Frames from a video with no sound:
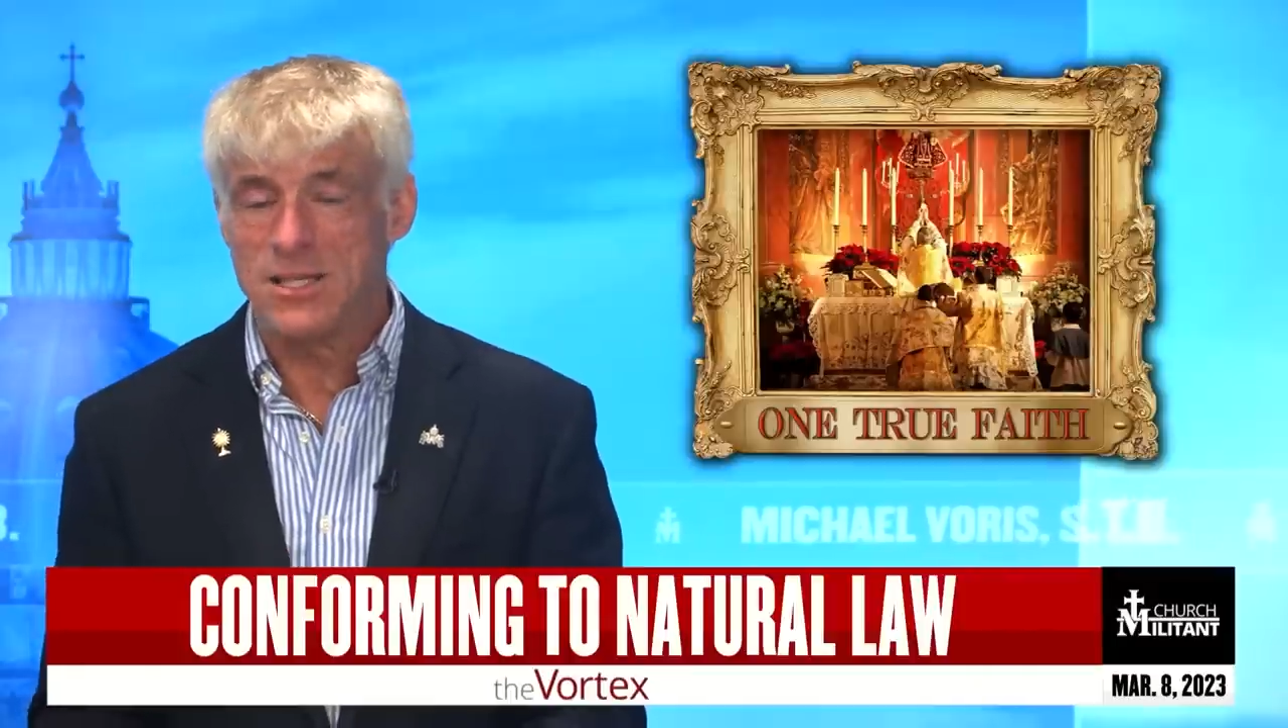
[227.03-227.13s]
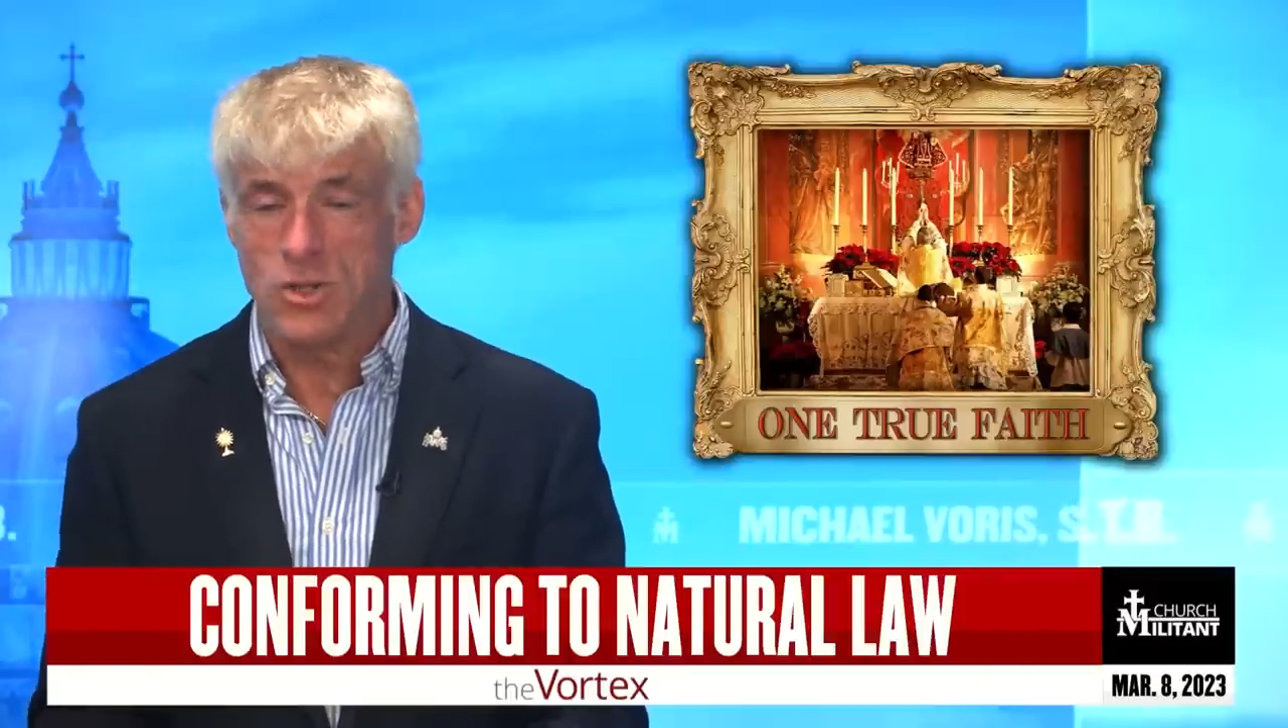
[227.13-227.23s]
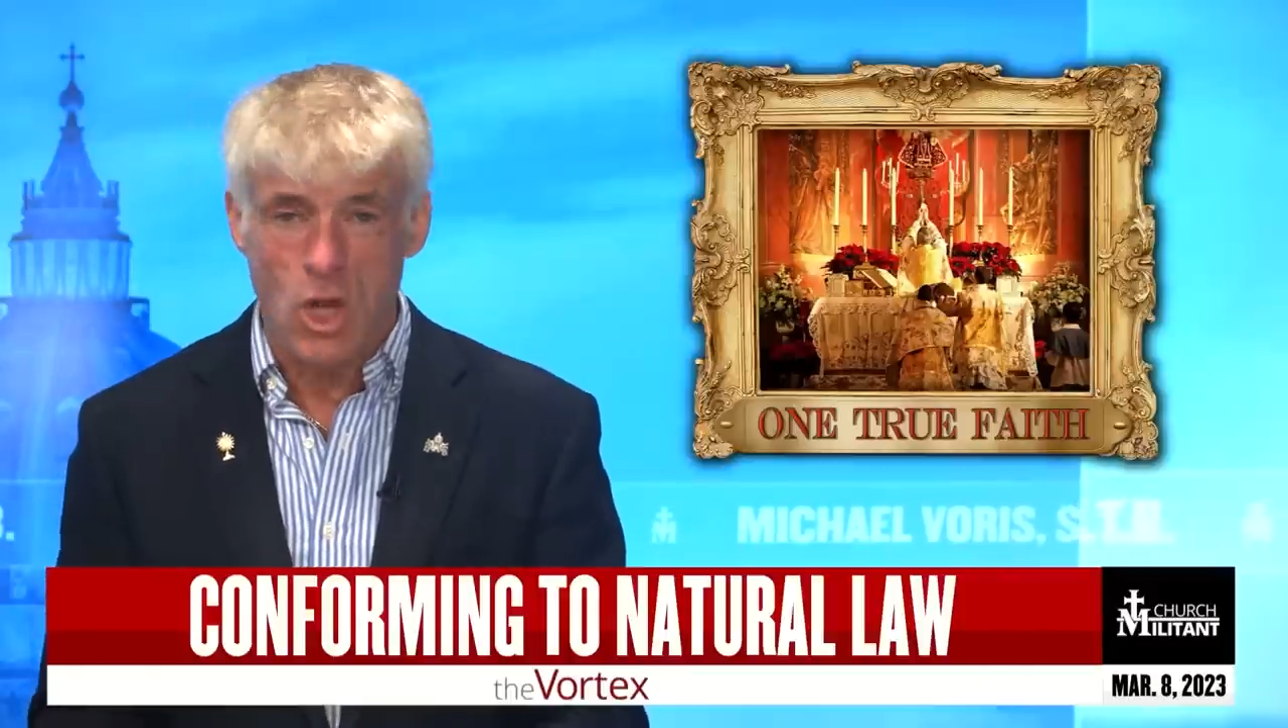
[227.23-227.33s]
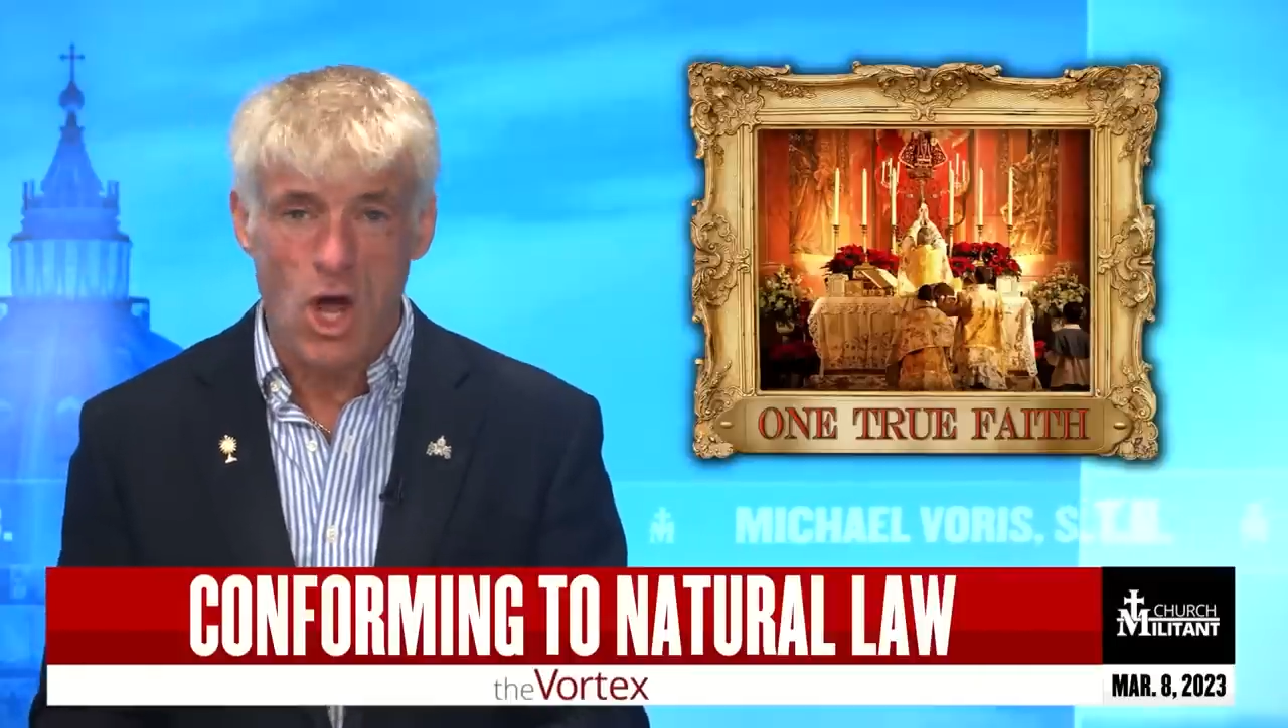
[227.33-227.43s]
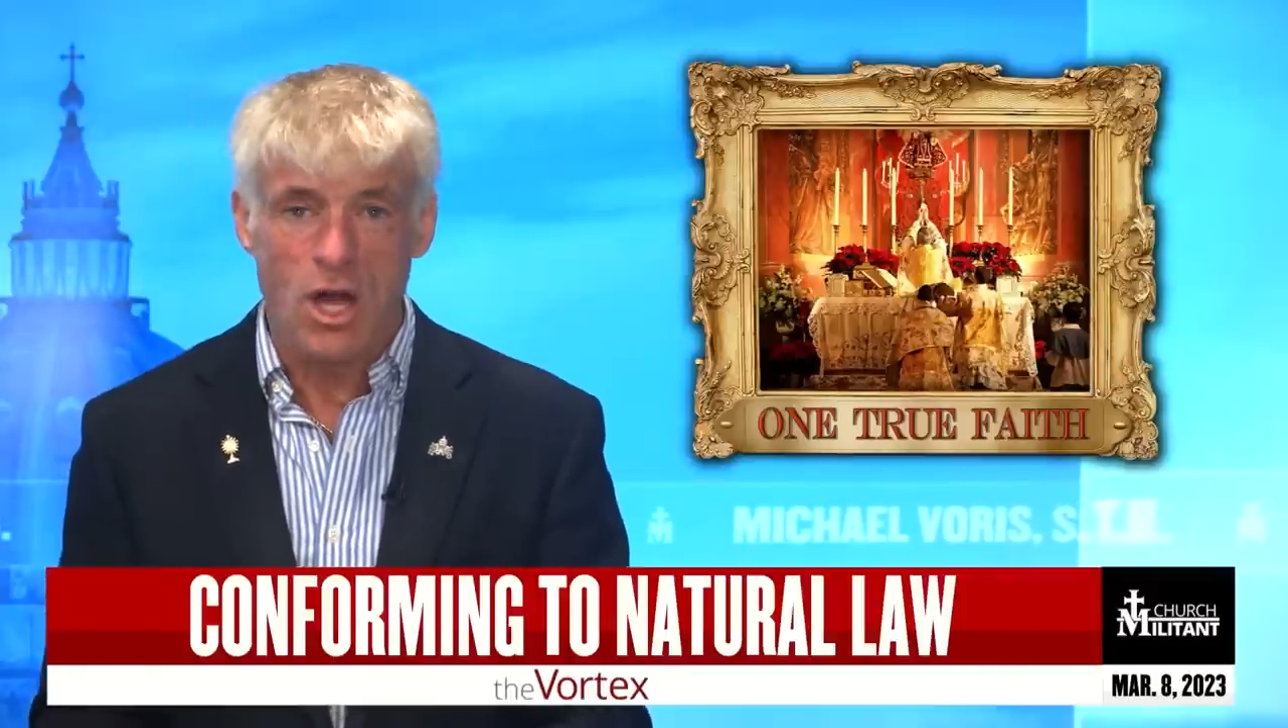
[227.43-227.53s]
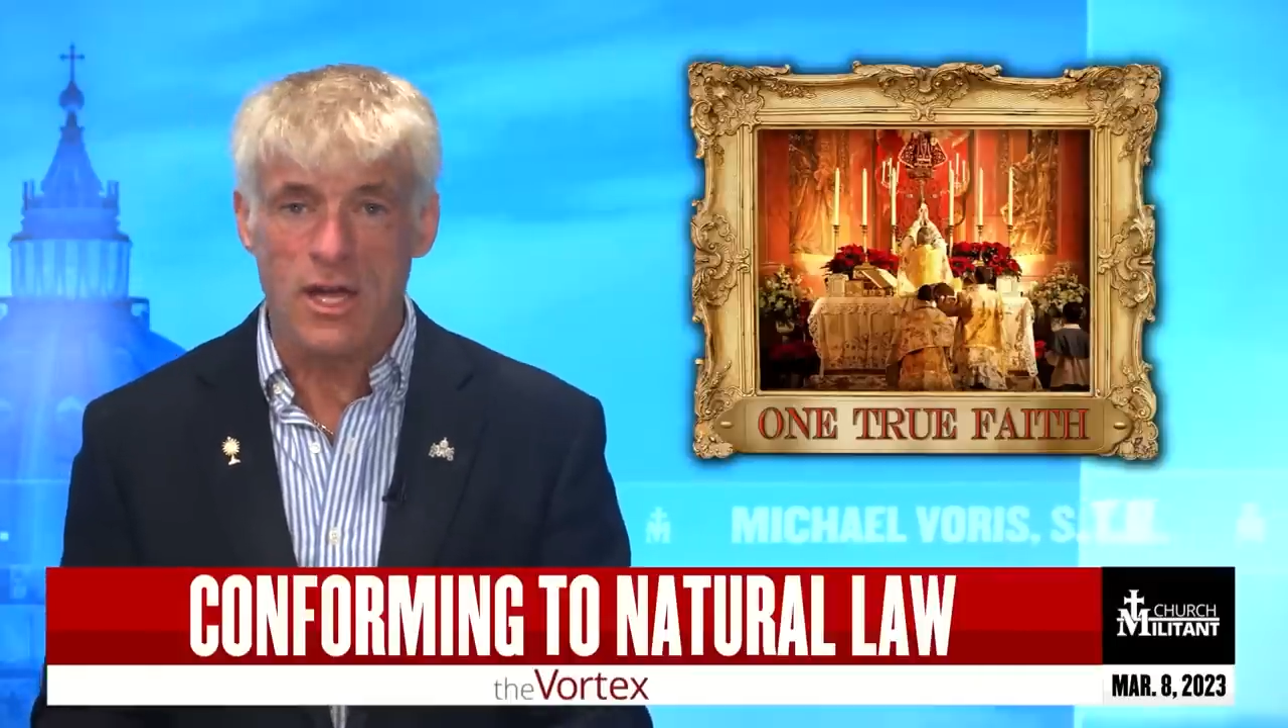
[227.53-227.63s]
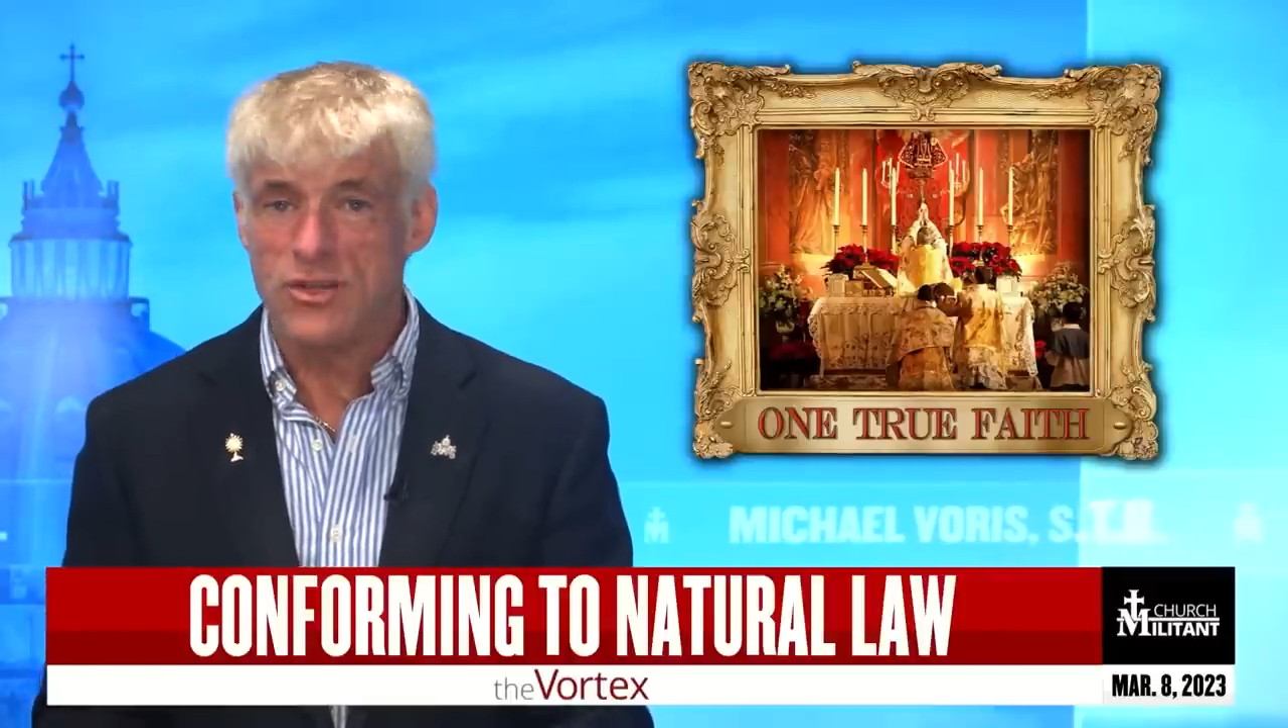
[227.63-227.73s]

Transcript: in law,